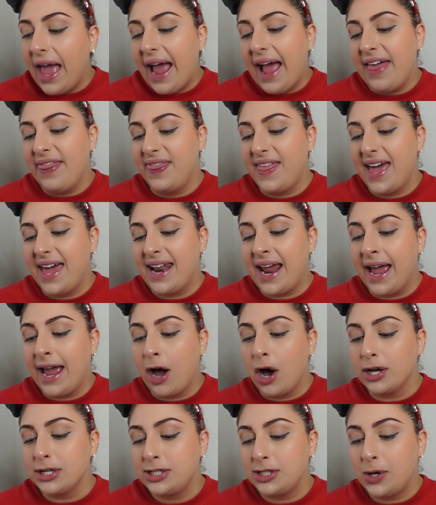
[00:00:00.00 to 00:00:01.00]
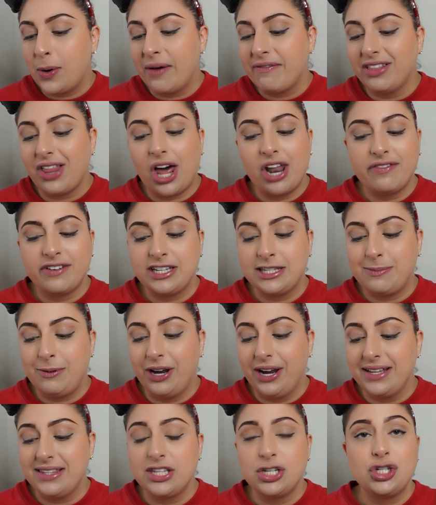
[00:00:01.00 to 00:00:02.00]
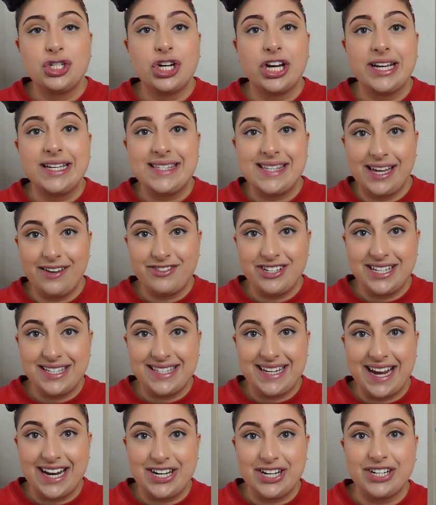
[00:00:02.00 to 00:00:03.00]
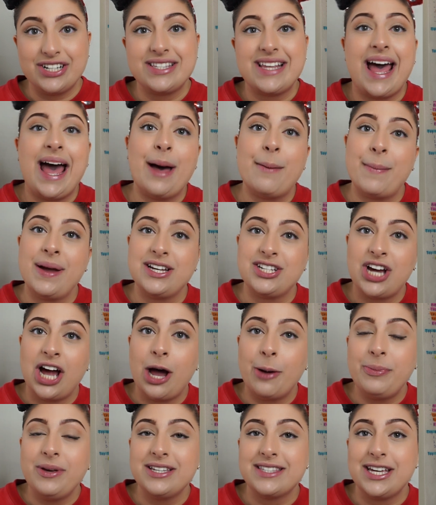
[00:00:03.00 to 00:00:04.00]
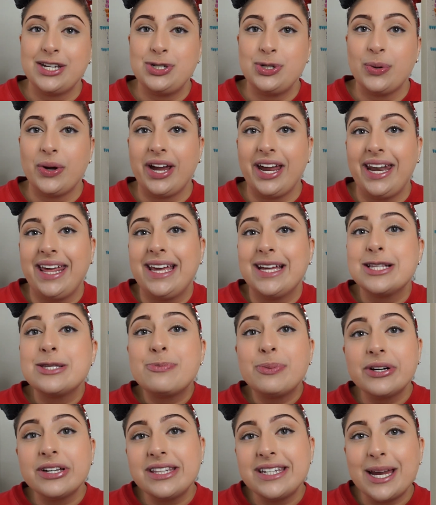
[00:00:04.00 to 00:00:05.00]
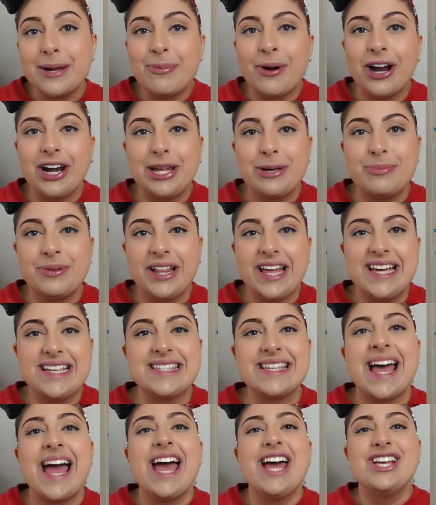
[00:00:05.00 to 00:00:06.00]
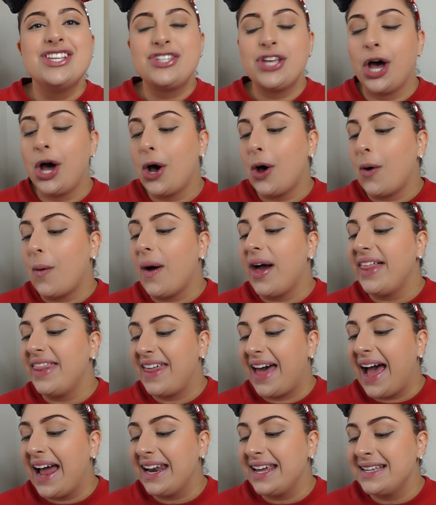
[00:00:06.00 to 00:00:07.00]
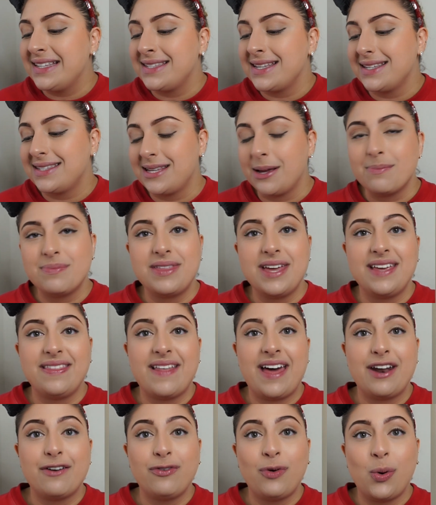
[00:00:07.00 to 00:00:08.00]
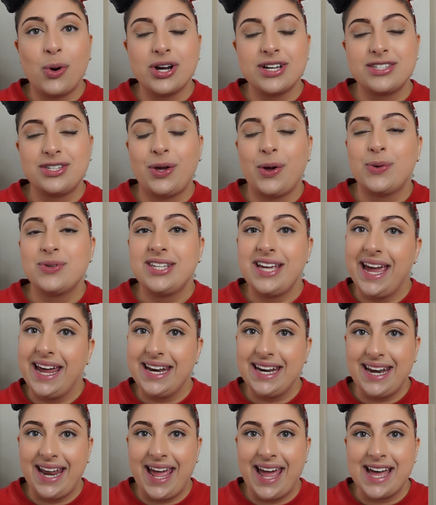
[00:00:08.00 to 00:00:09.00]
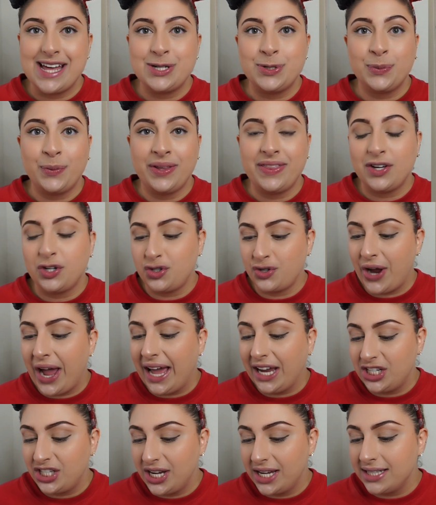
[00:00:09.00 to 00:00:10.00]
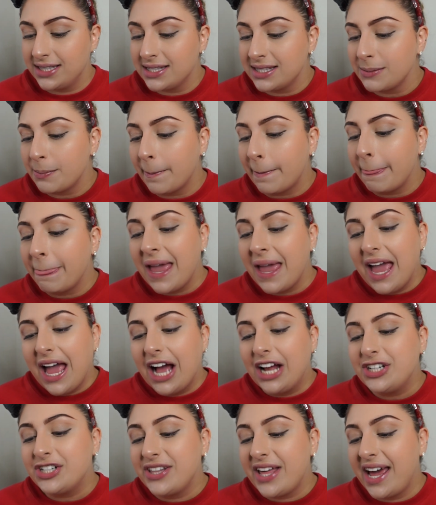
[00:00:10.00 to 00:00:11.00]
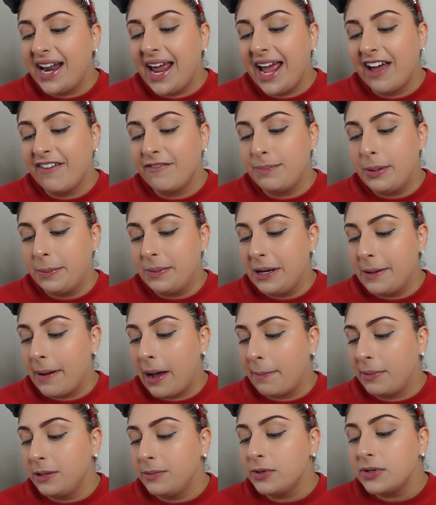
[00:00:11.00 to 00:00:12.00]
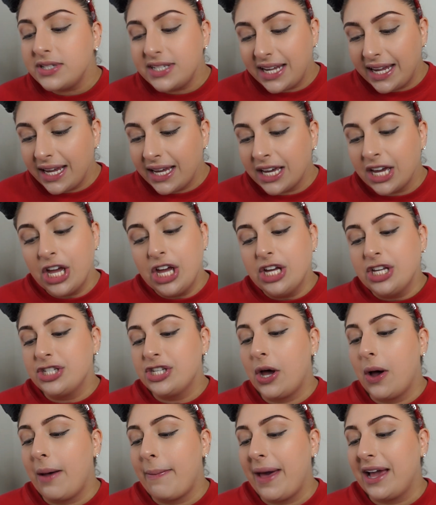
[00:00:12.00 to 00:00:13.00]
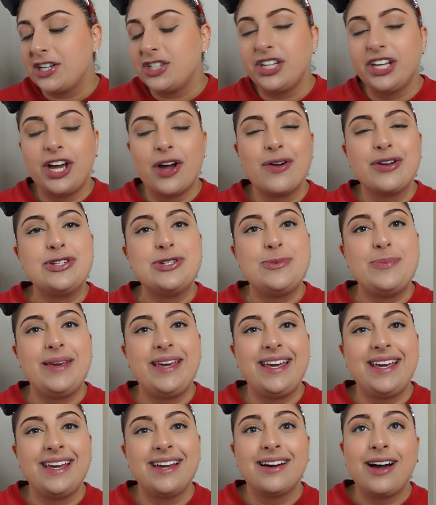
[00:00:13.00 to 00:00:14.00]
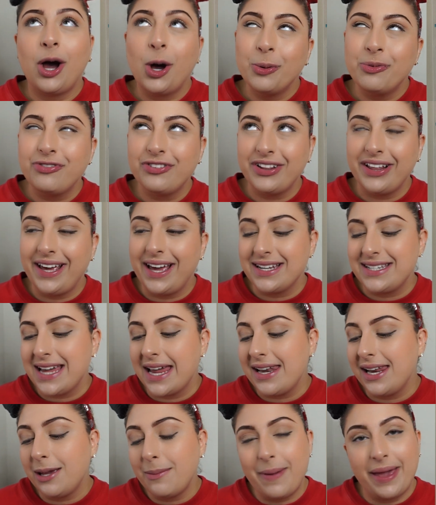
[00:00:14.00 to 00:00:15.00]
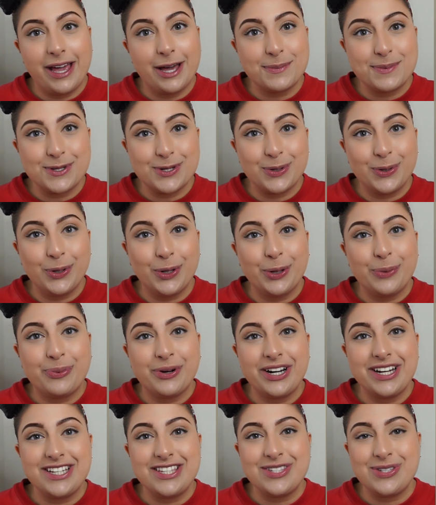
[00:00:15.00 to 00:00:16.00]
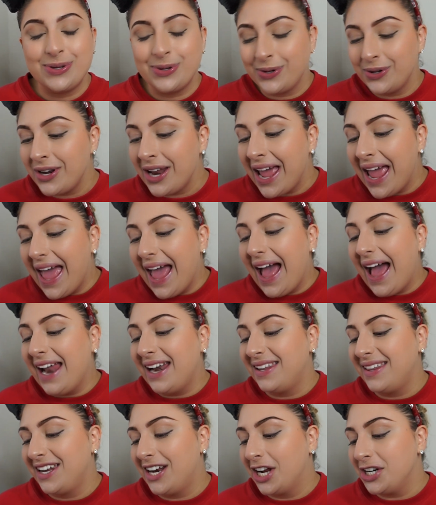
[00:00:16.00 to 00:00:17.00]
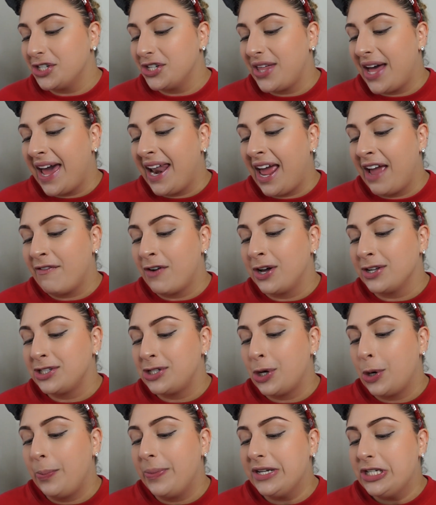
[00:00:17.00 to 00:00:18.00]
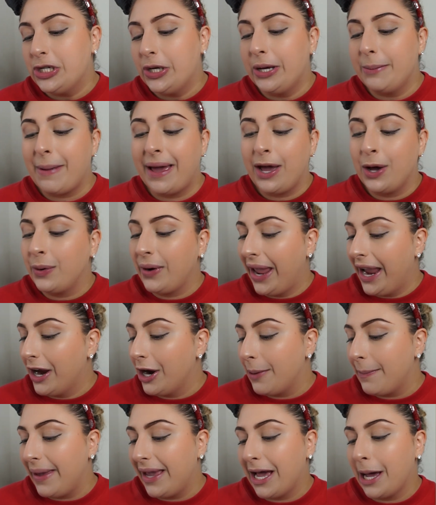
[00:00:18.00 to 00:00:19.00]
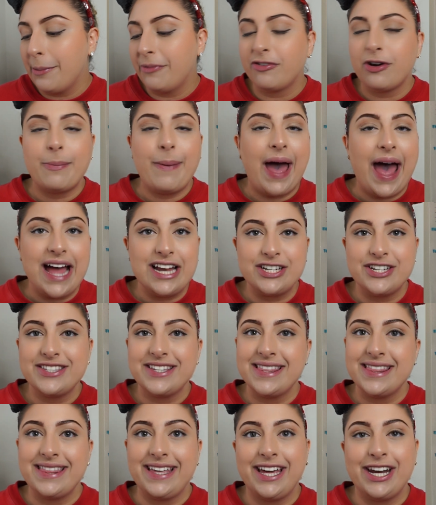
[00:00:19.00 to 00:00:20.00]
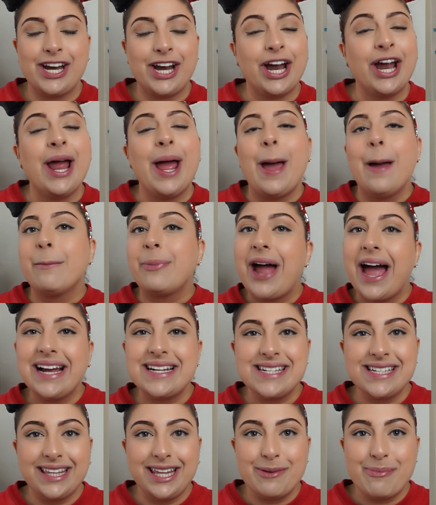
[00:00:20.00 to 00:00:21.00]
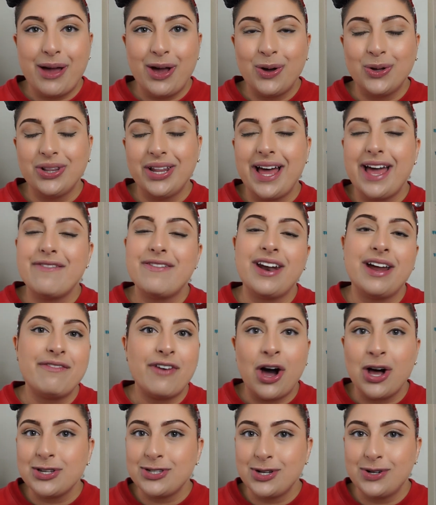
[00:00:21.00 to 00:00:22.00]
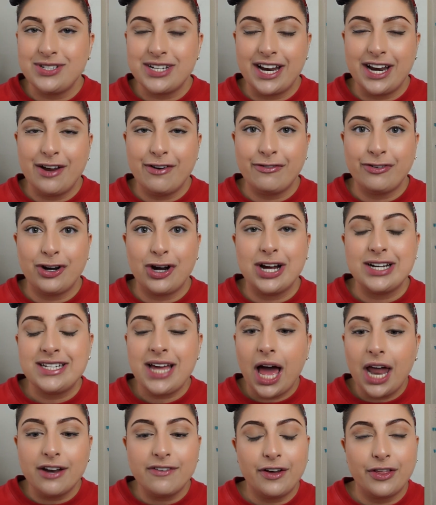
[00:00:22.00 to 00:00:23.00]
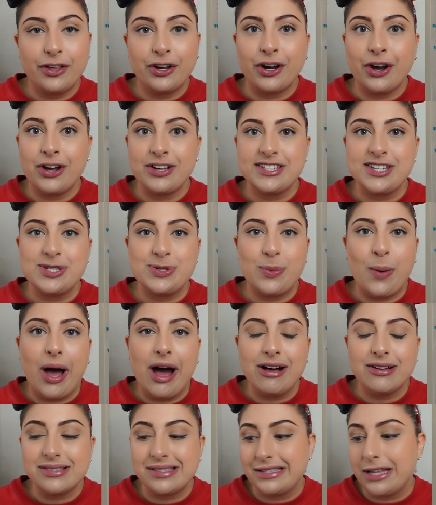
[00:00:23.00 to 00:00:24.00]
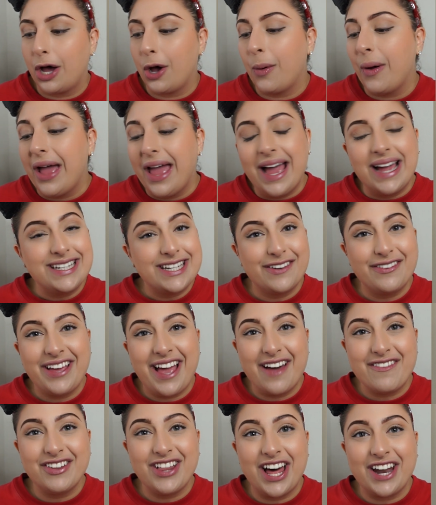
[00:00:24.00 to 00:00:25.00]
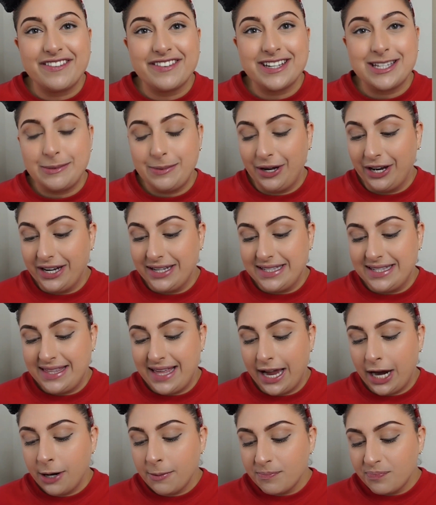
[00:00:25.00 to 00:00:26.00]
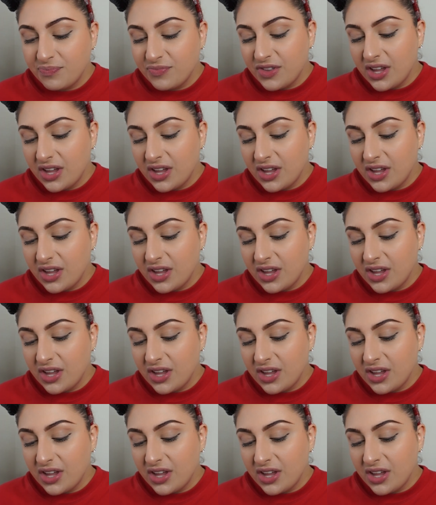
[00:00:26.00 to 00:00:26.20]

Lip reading: And then I also have a lot of experience ensuring safety standards at my job because I do work at a kid's birthday party place, so that is something that of course goes hand in hand with attractions. Under that, I have Bippity Boppity Boutique, so I'm actually going to be hopefully attending makeup school pretty soon. And then under that, I've also been doing my own hair and makeup for pageants and theater practically my whole life, and I've also done it for a ton of other girls as well, so I definitely have a lot of experience there.